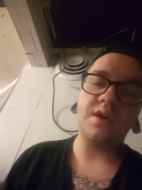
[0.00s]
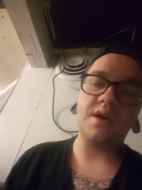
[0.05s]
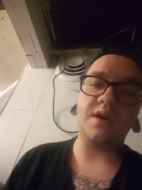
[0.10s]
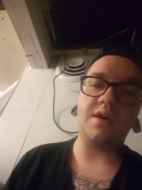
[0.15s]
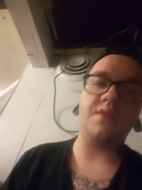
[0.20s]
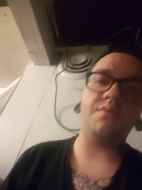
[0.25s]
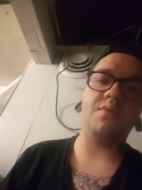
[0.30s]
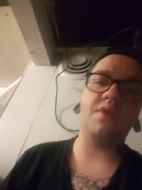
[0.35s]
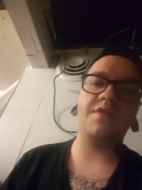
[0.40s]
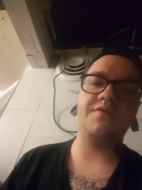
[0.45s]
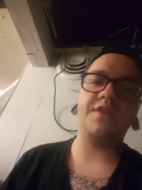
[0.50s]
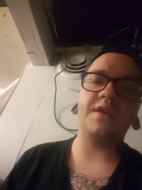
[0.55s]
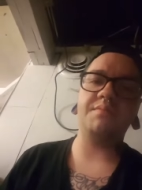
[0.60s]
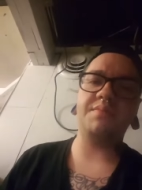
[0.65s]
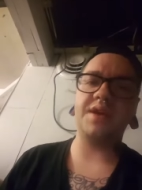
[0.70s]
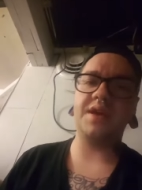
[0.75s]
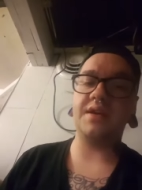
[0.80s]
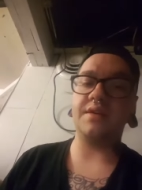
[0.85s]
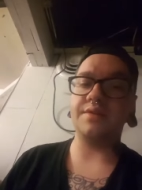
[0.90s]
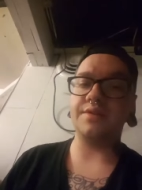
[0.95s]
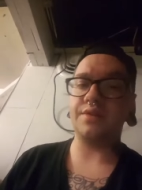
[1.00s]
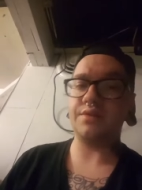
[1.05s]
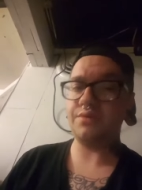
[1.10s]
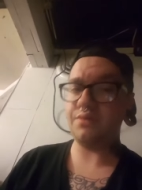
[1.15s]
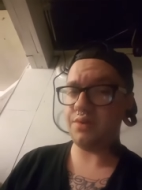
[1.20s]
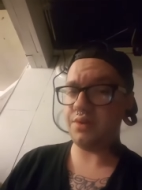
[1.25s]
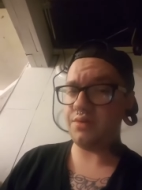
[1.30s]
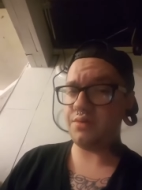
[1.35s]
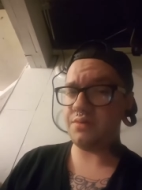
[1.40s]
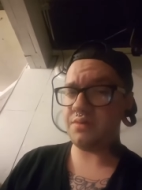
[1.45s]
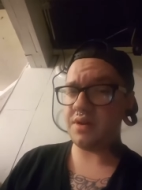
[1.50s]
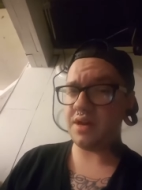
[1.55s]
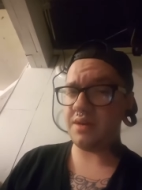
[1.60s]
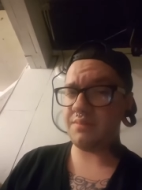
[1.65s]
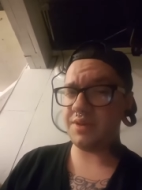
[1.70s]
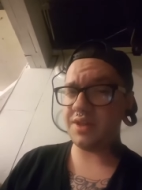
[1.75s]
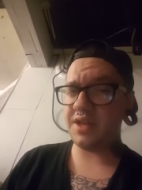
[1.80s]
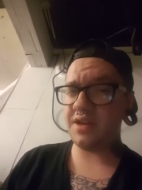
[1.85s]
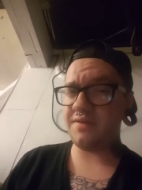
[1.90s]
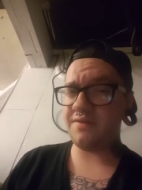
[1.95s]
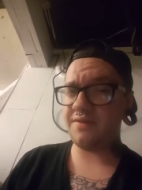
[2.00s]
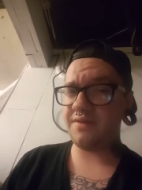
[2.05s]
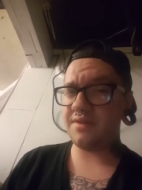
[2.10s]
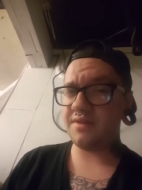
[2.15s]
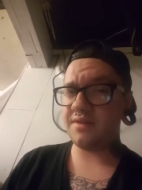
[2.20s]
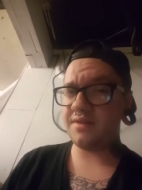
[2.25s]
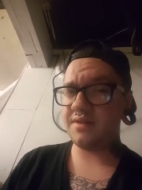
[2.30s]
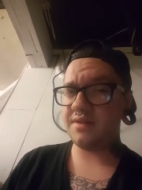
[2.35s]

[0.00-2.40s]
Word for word: Uh, one of them being Lulu, I believe.